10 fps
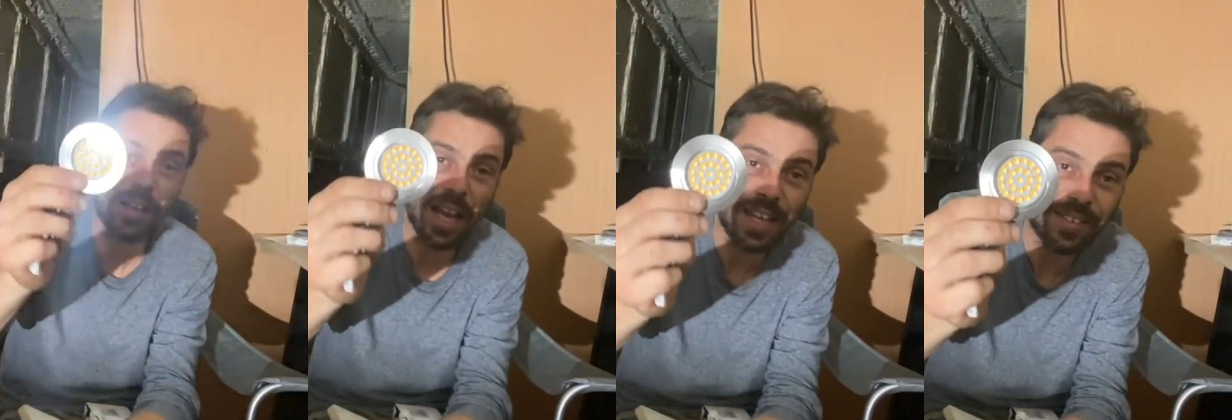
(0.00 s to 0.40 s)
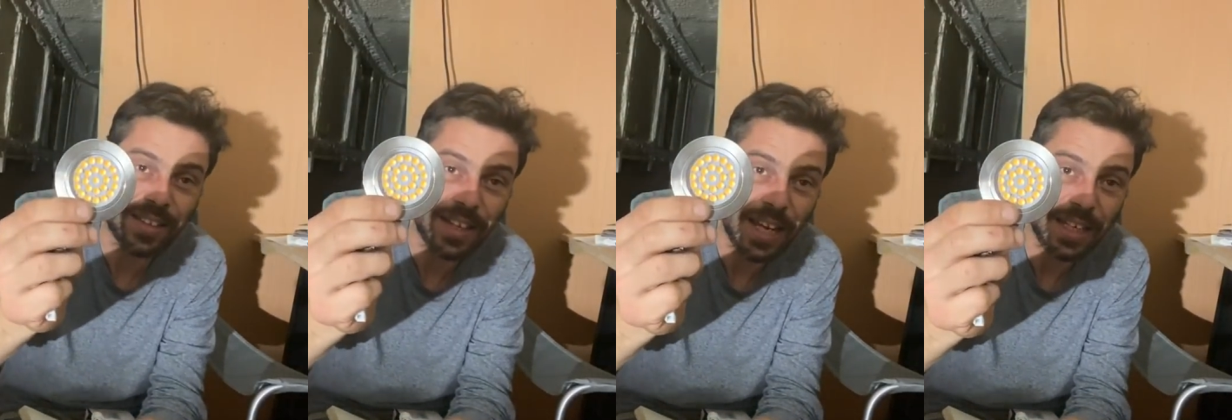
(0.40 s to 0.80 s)

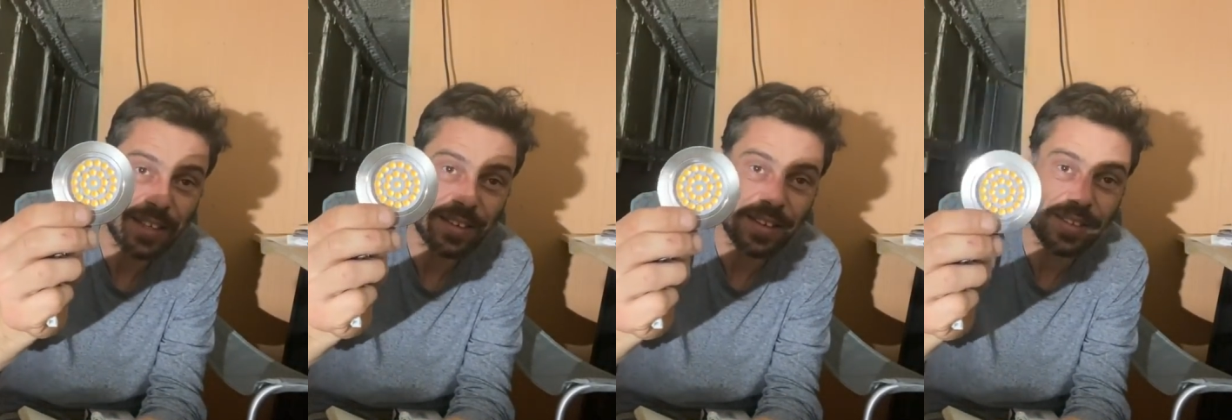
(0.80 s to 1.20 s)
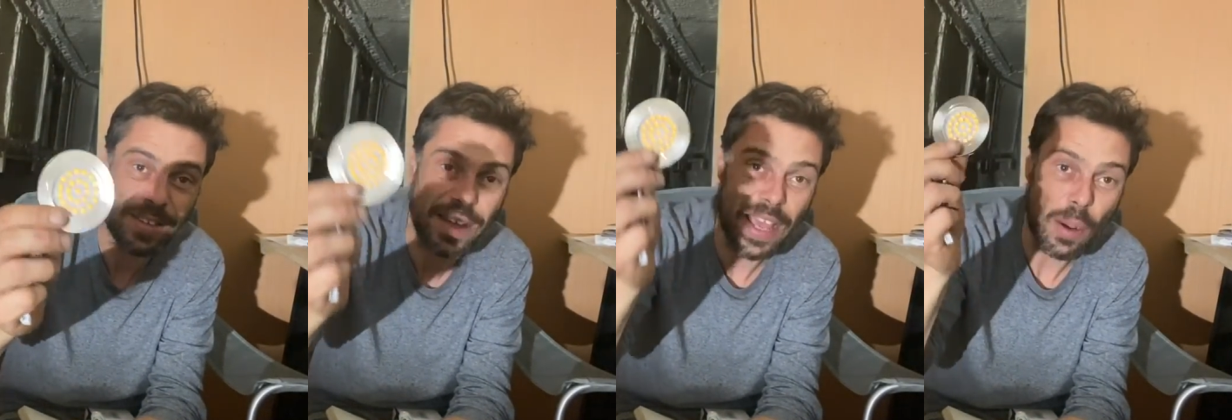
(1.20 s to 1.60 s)
18 LEDs
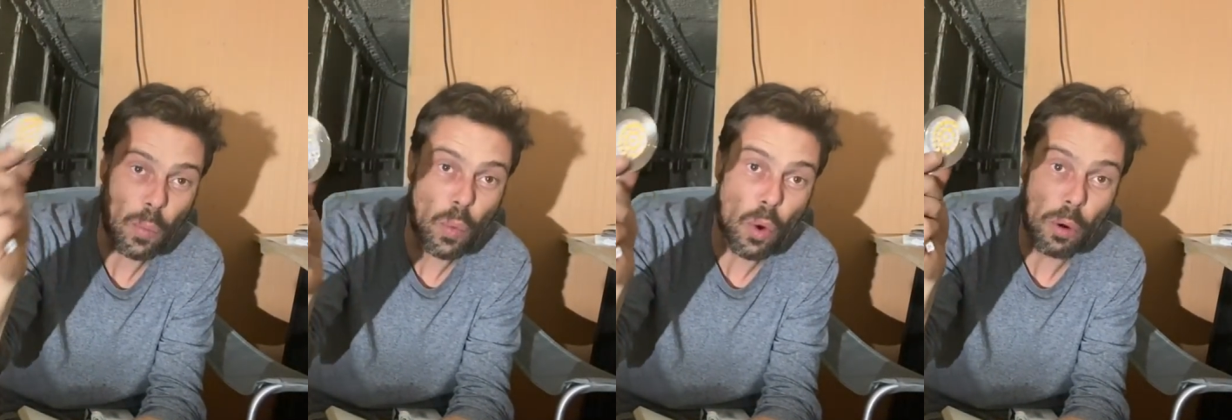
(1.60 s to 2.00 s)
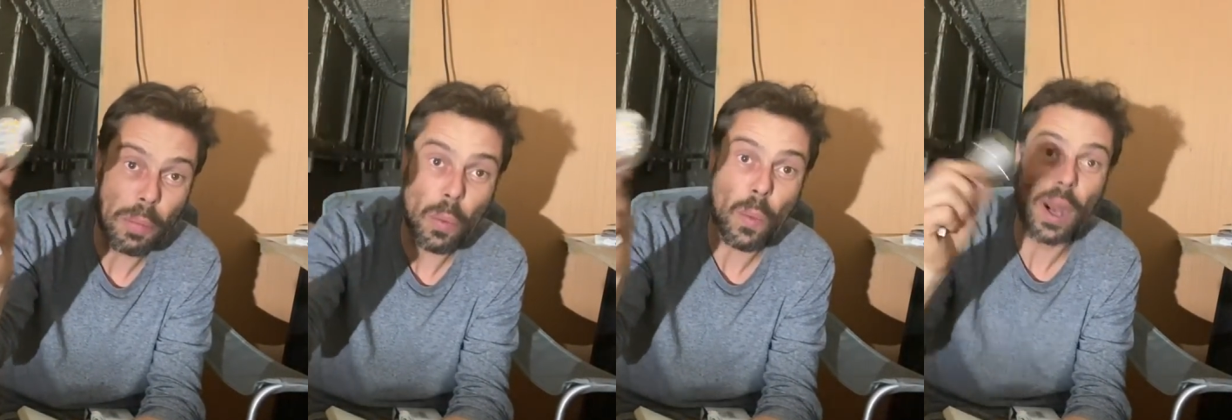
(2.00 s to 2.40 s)
in there, warm
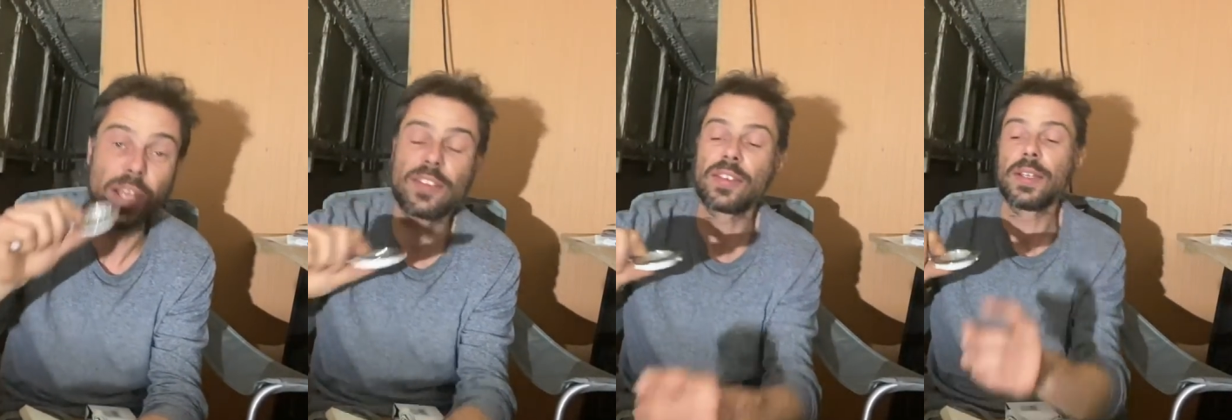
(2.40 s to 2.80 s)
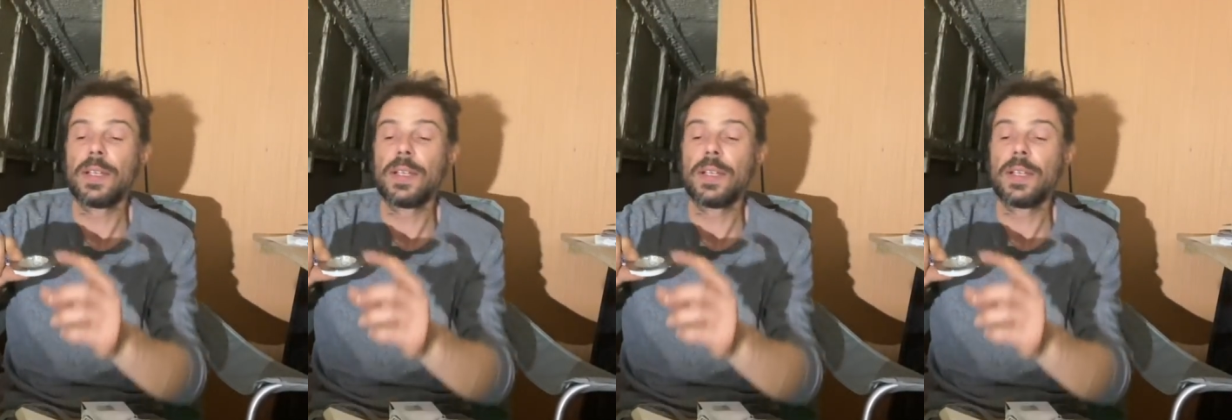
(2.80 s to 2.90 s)
white.